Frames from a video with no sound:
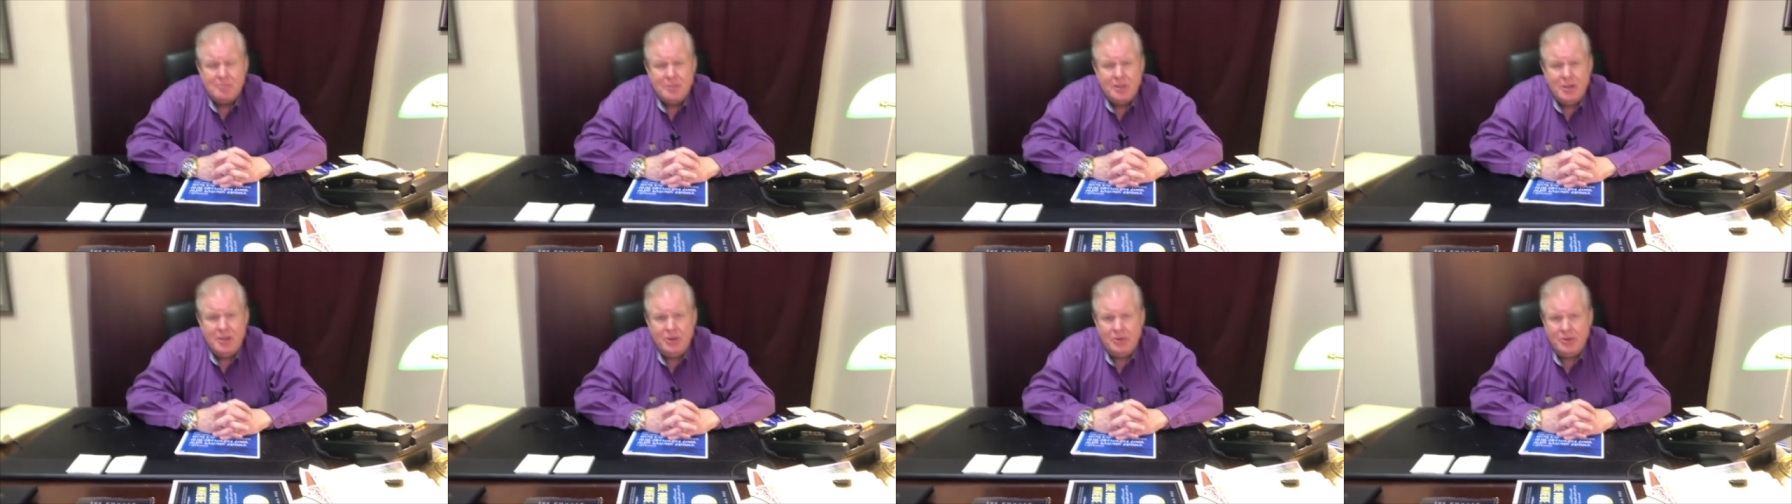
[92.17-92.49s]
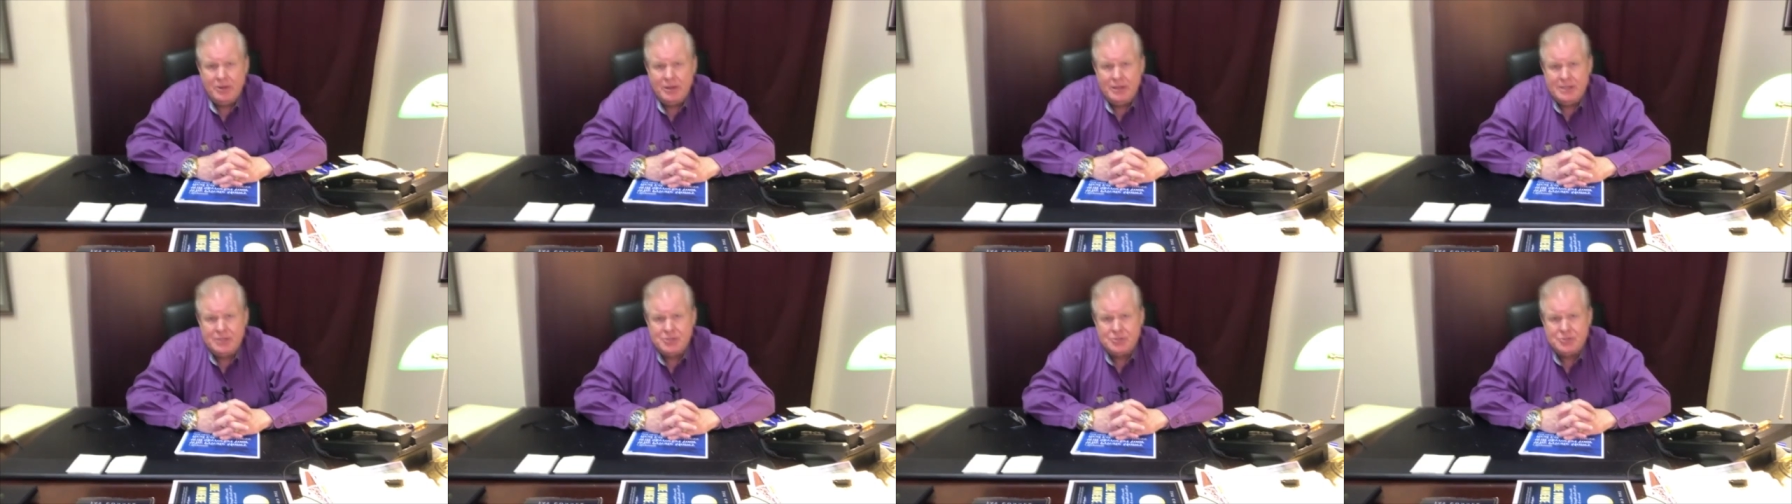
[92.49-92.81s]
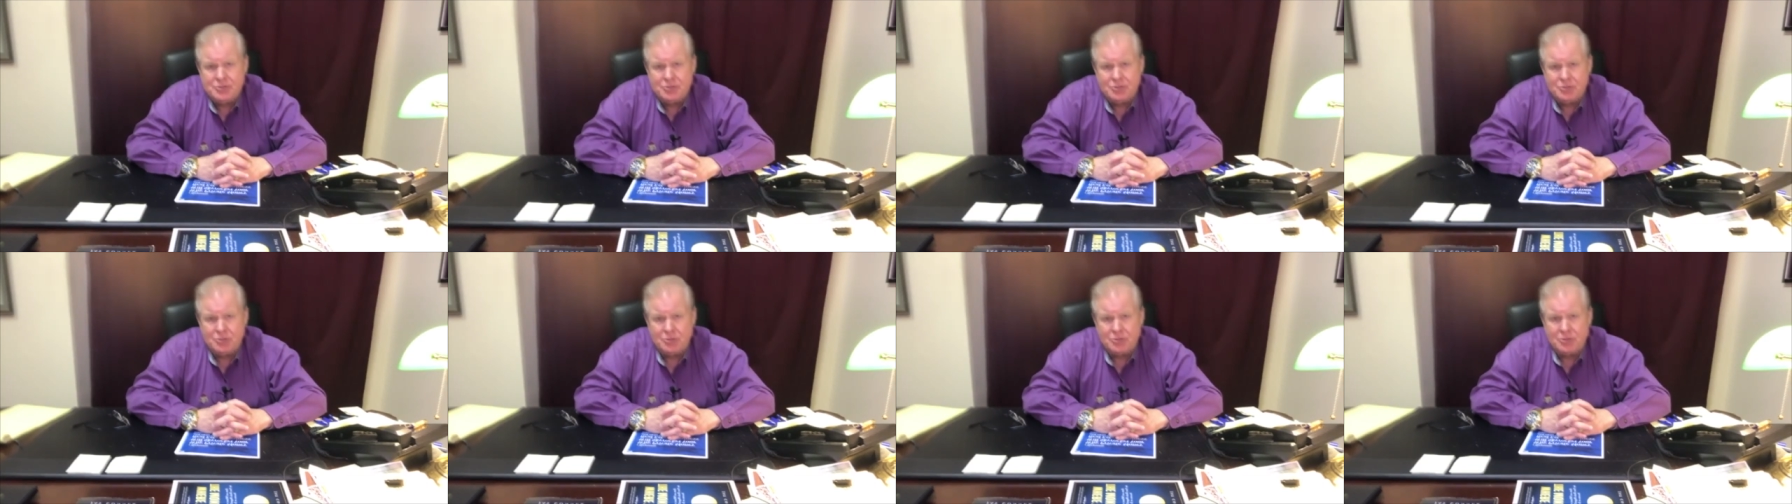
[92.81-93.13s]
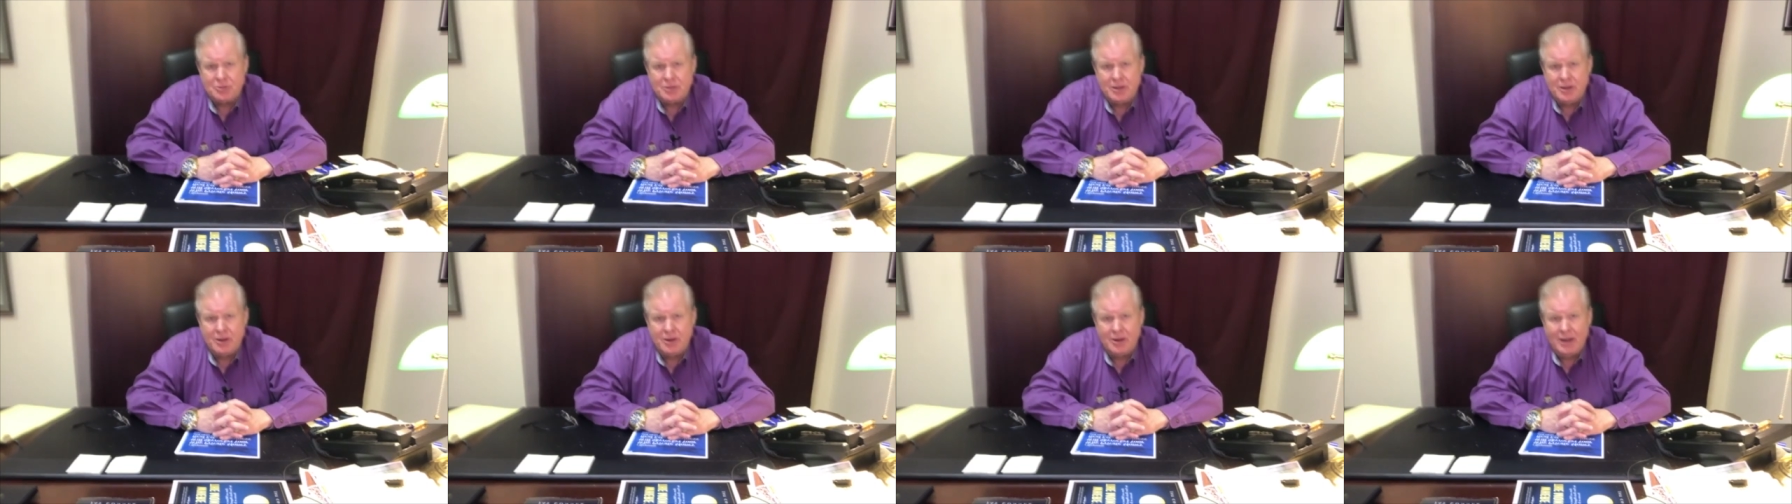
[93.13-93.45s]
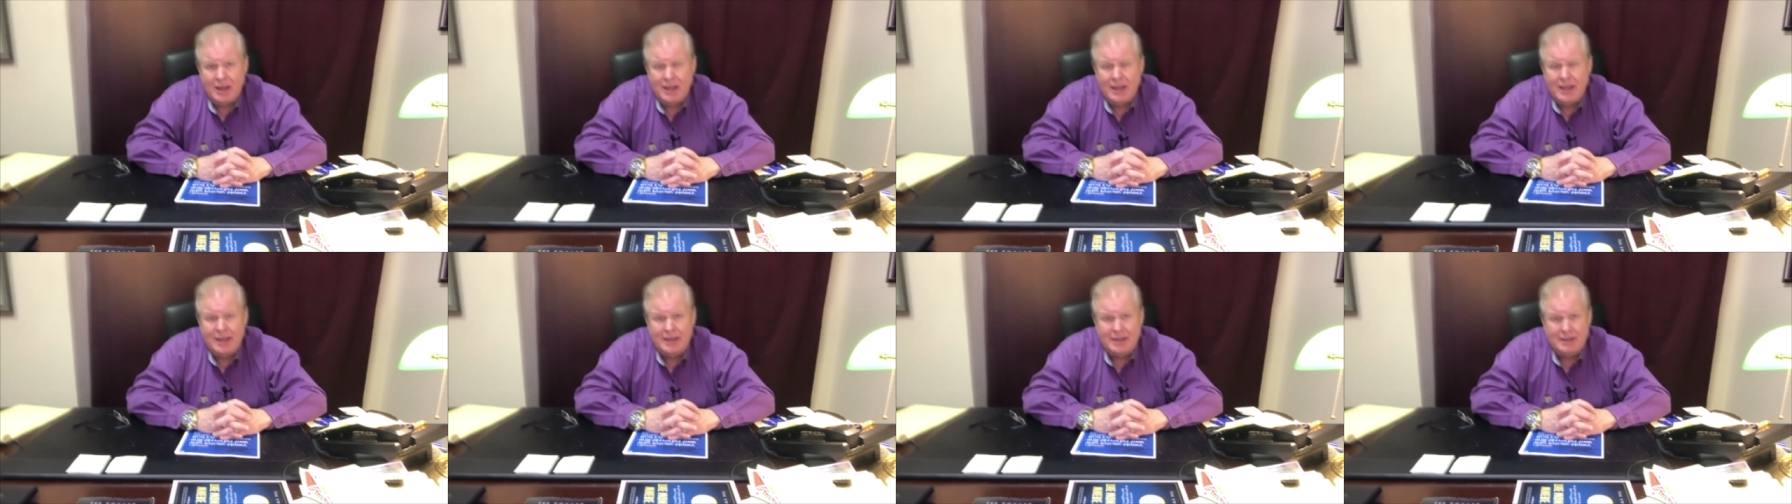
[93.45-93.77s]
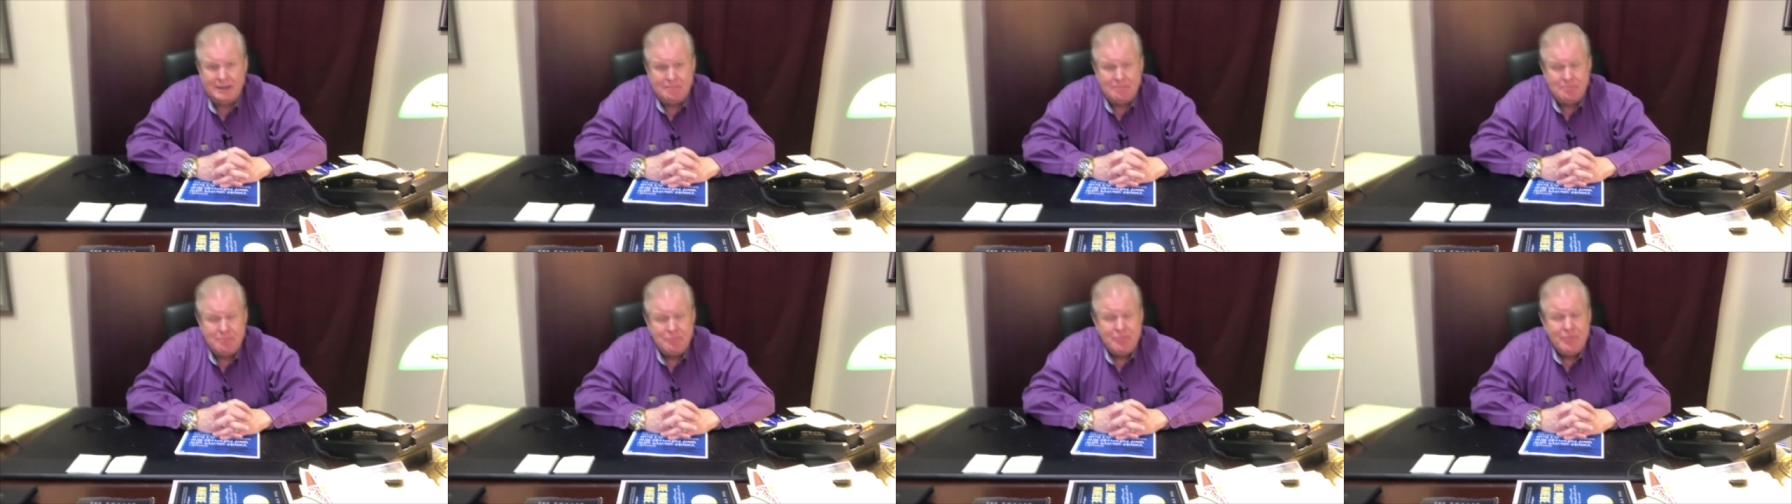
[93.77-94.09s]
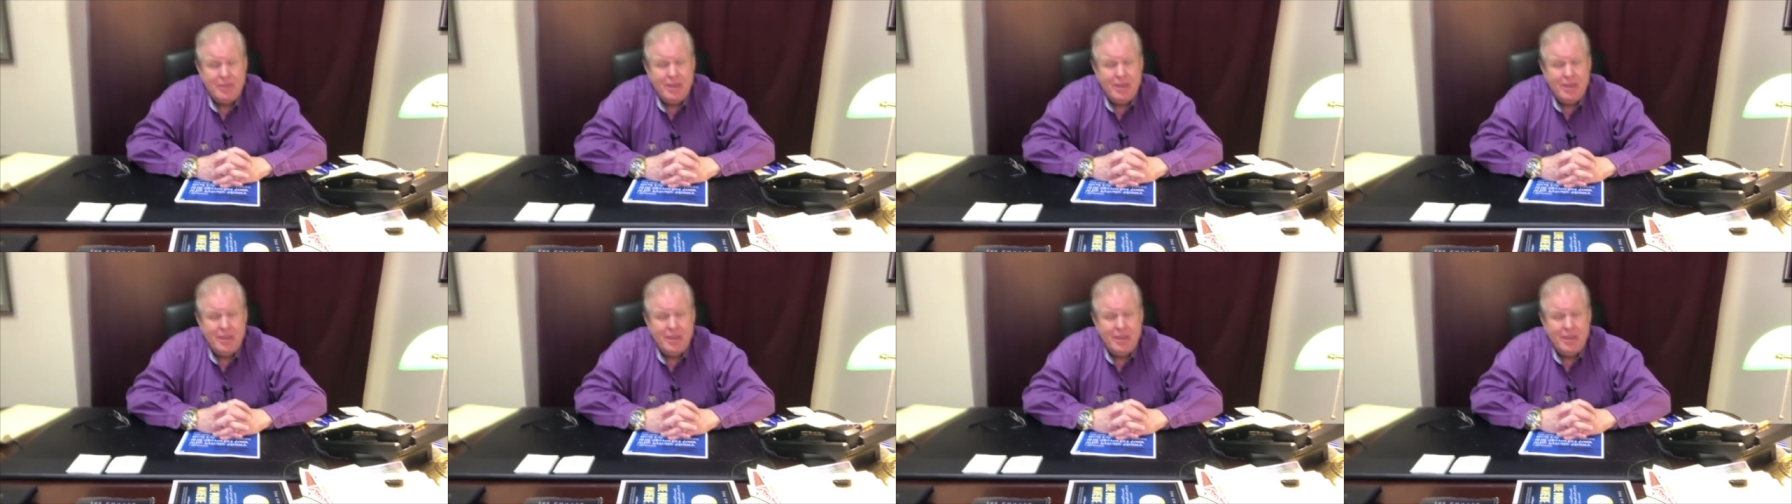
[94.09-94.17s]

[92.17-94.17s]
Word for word: here in Eastern North Carolina